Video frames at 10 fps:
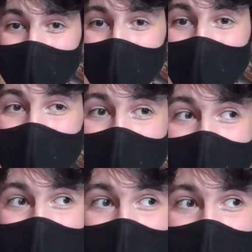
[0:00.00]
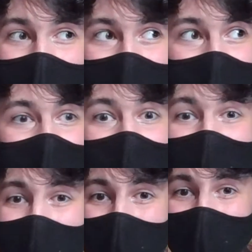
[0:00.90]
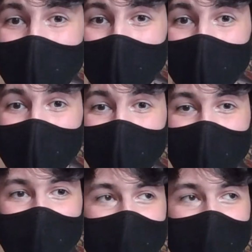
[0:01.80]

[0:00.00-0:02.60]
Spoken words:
folder with all my CAD documents and